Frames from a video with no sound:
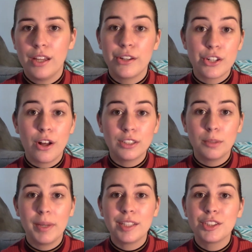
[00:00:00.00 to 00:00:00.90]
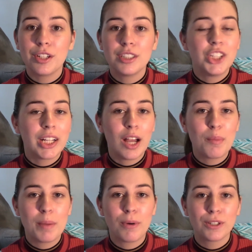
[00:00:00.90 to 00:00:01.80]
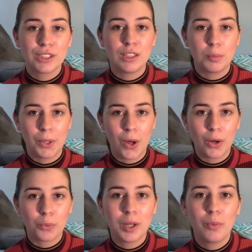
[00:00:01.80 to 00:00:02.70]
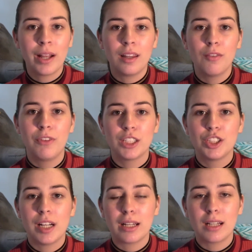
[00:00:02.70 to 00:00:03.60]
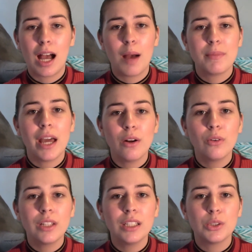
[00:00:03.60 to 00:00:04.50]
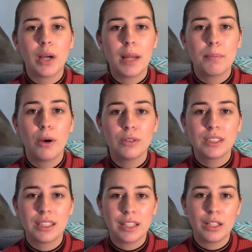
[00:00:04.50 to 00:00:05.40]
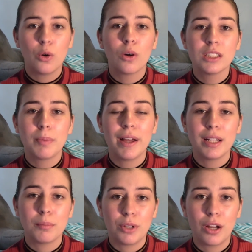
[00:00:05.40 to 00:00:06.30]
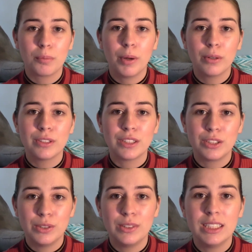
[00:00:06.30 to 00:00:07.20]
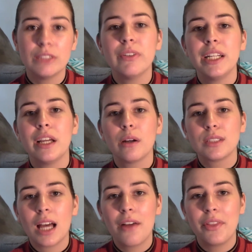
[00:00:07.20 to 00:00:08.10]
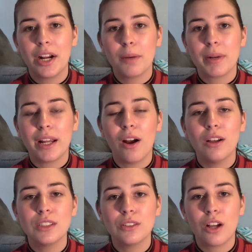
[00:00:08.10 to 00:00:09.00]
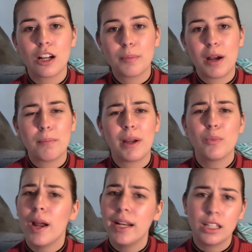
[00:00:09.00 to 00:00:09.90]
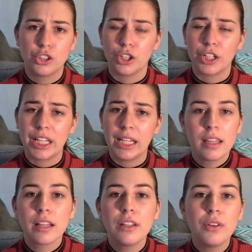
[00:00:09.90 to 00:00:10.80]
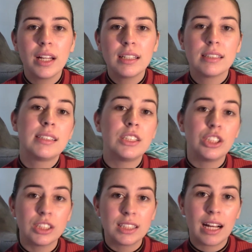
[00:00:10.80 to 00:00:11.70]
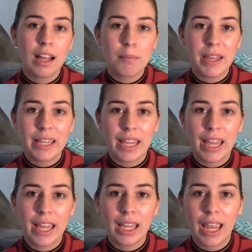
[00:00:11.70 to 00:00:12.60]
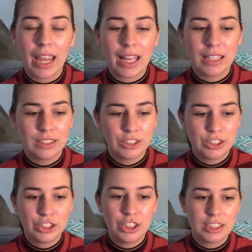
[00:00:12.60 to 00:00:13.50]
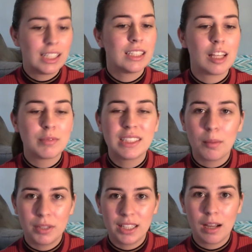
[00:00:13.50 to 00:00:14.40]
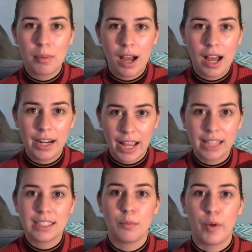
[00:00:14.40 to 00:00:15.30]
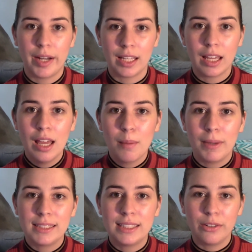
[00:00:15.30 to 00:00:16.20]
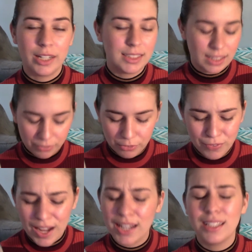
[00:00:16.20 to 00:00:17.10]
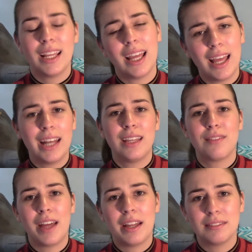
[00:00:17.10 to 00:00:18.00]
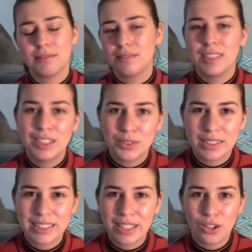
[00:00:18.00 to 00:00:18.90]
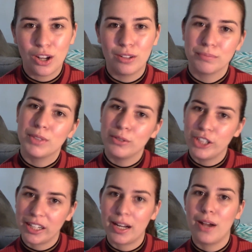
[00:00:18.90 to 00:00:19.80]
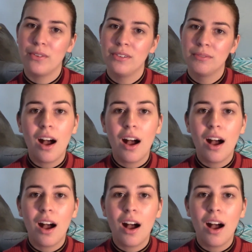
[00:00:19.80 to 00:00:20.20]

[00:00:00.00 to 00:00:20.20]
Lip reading: You should also make sure to check out my personal blog, readwritelovefiction.com. Not only do I post the corresponding blog posts to these videos on there, but I also talk about my writing journey, including decisions that I'm making and just things I'm stumbling upon as I'm writing my series. If you find any of that interesting at all, go check it out.